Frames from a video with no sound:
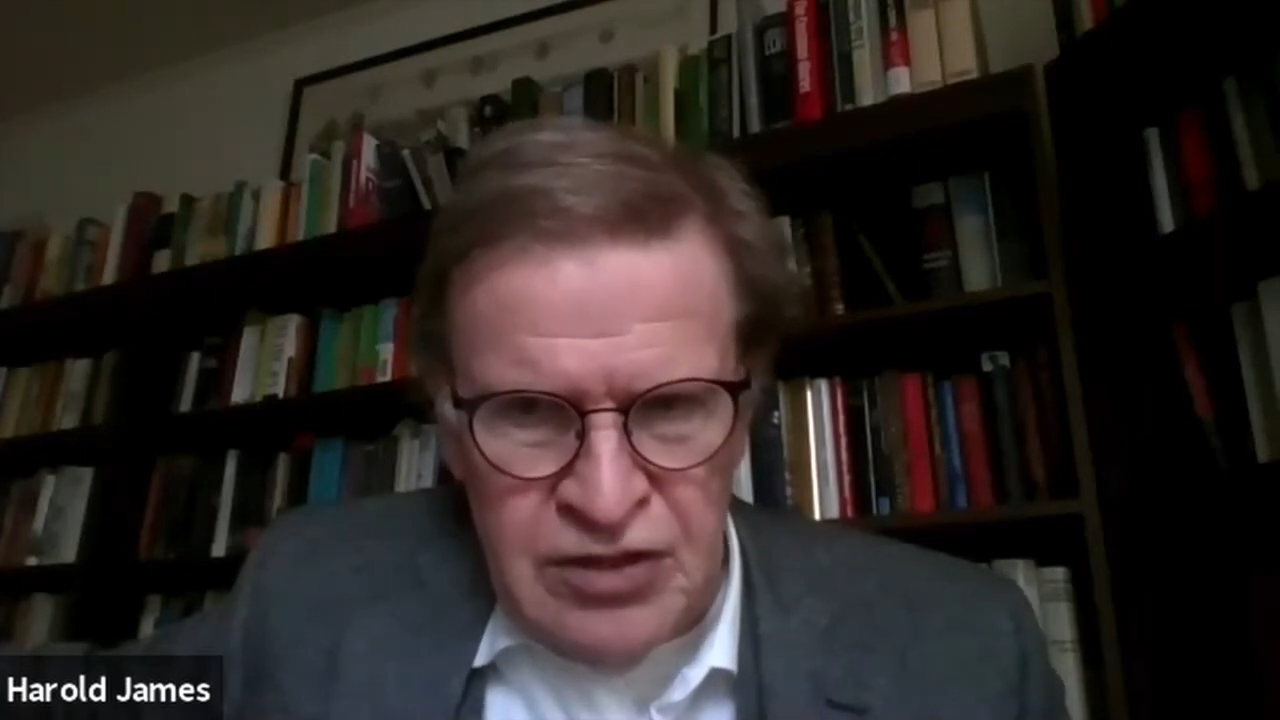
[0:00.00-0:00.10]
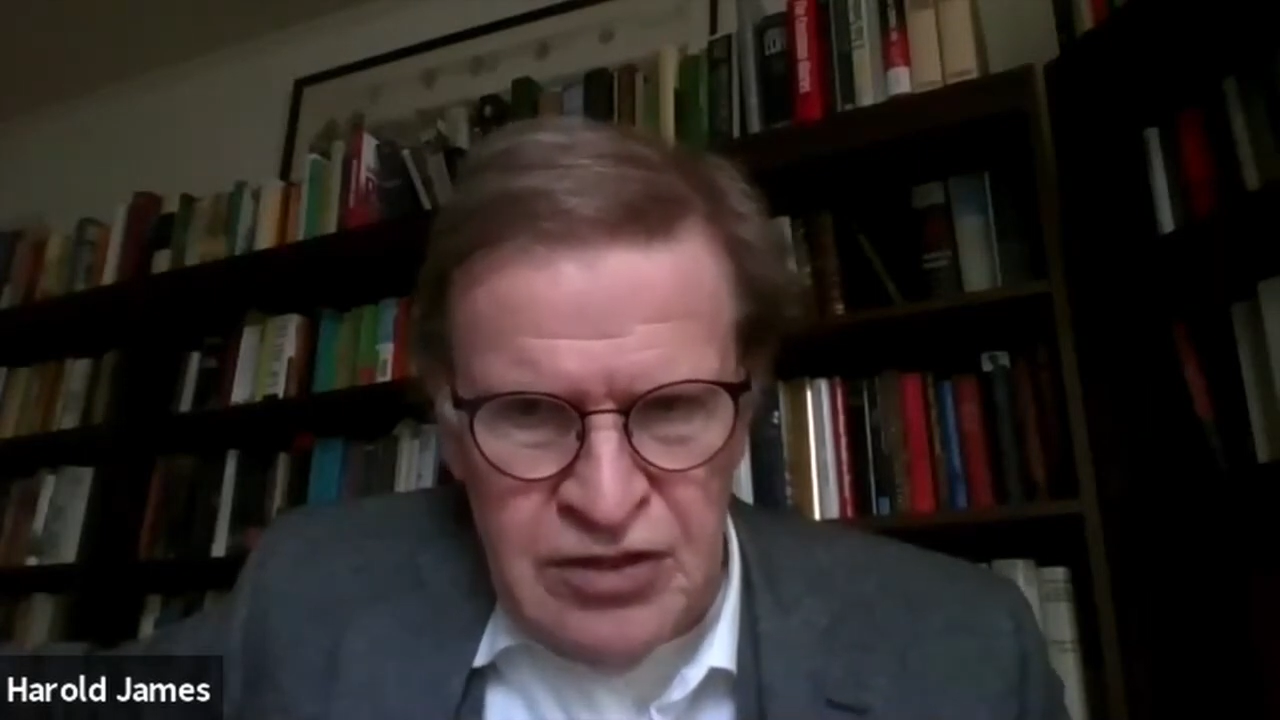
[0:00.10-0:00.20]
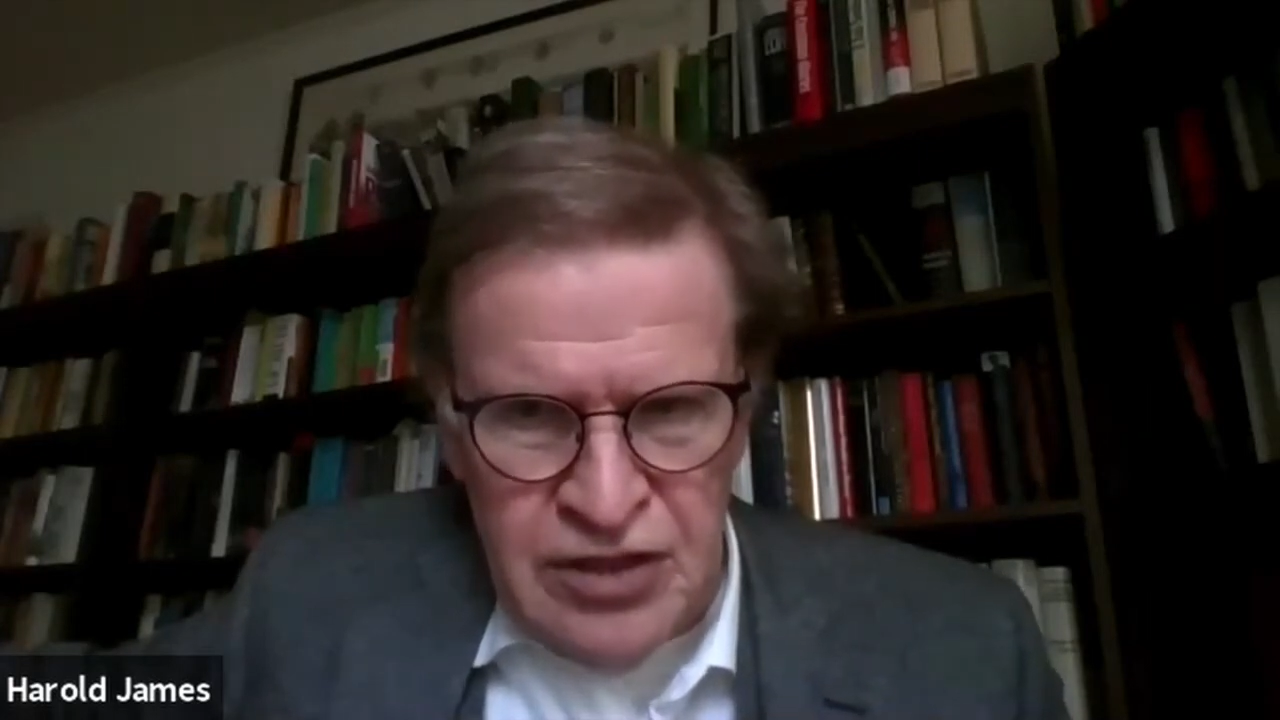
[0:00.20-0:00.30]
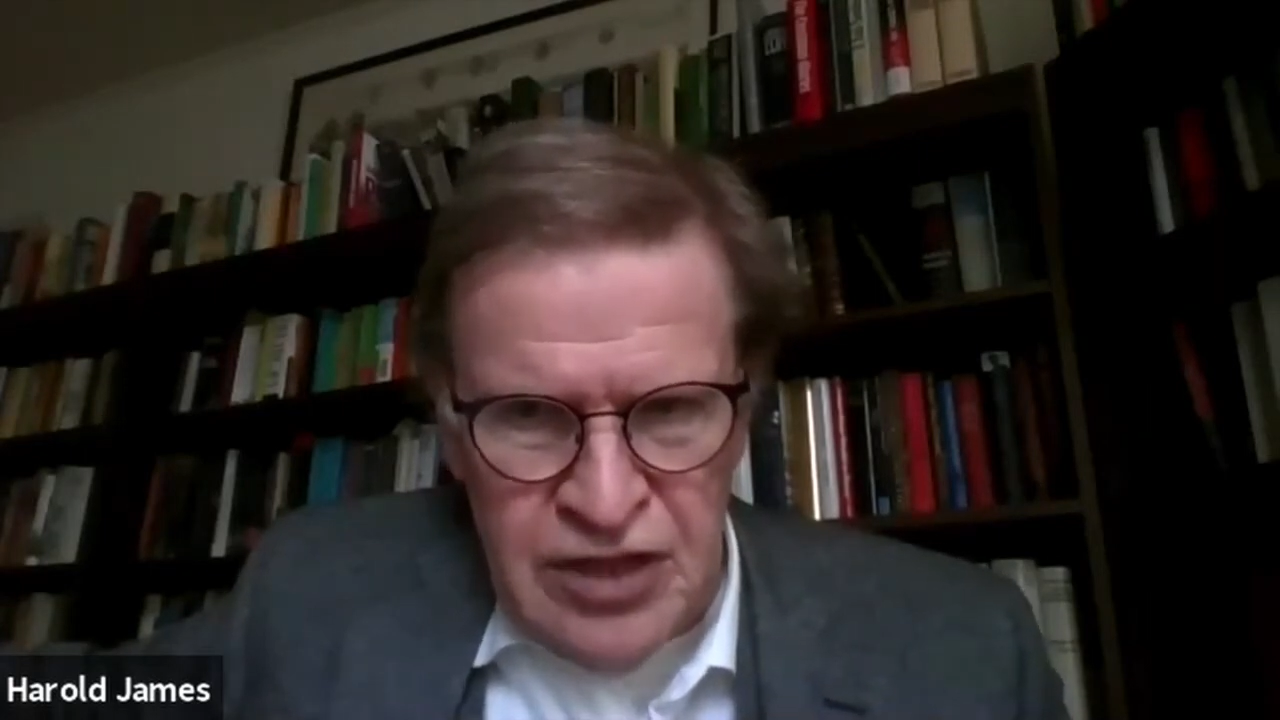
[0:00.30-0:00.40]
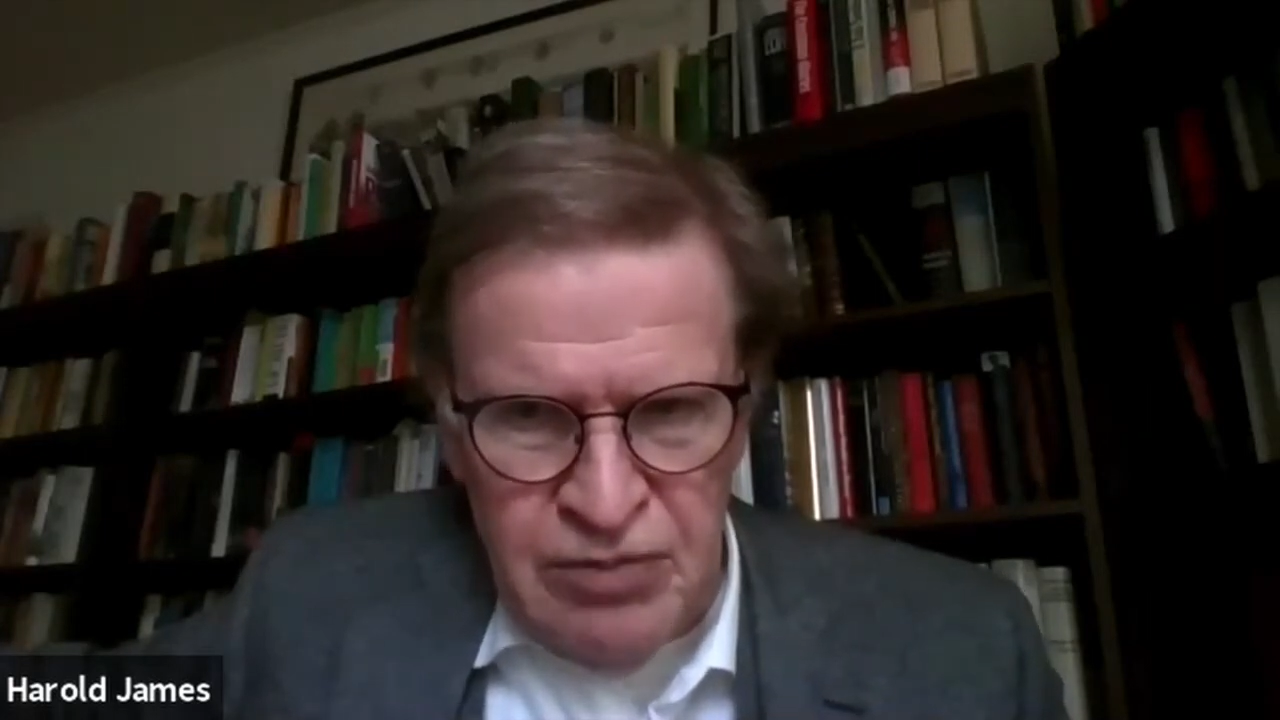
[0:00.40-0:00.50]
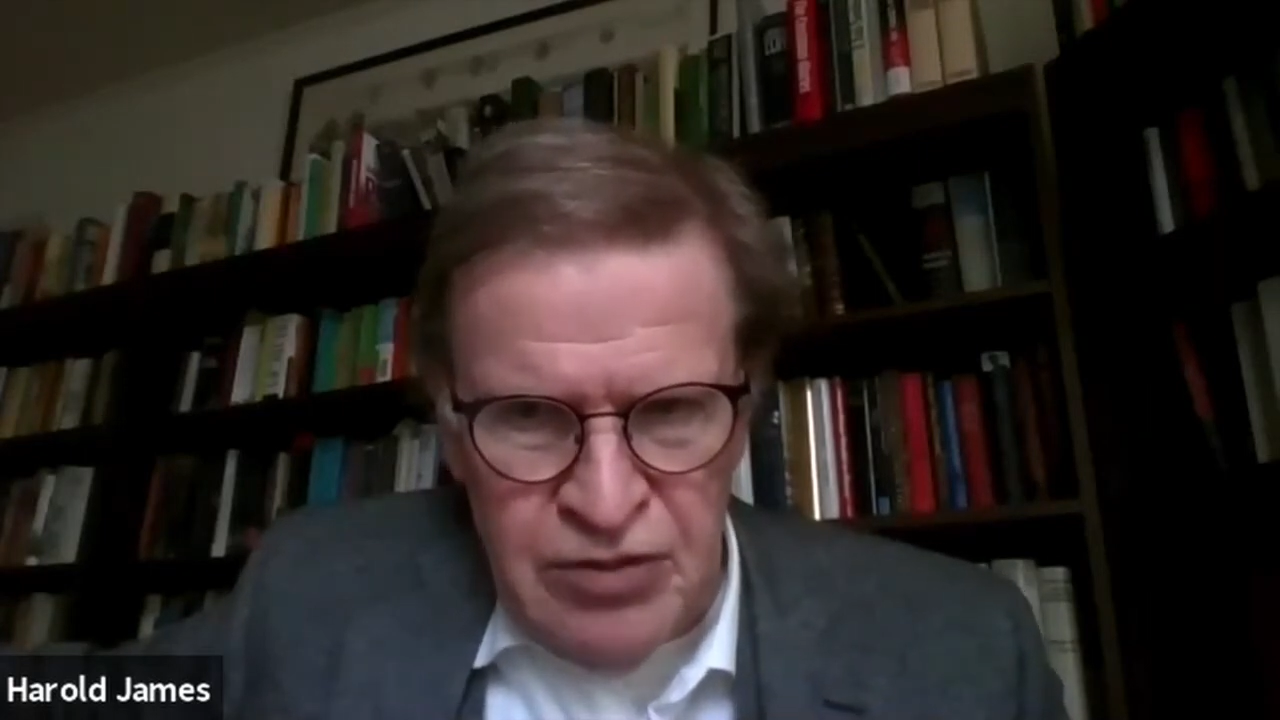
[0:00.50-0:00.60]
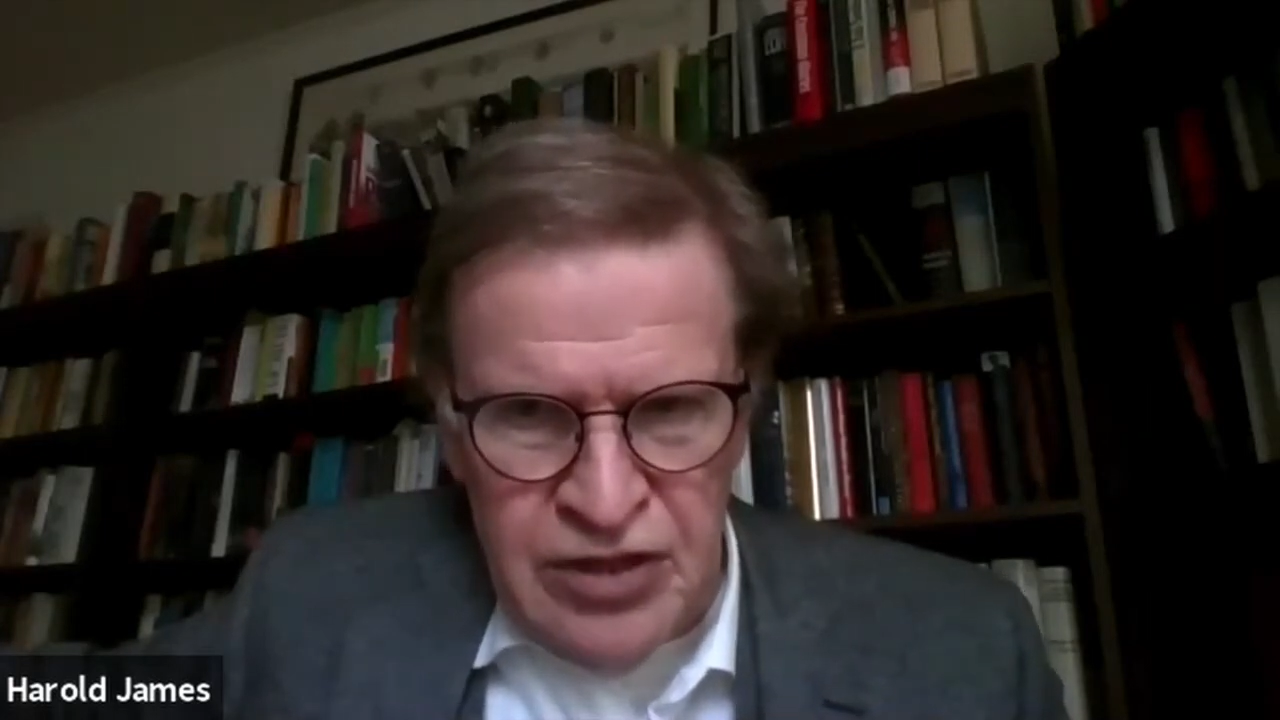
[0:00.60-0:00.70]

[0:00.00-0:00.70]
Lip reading: didn't happen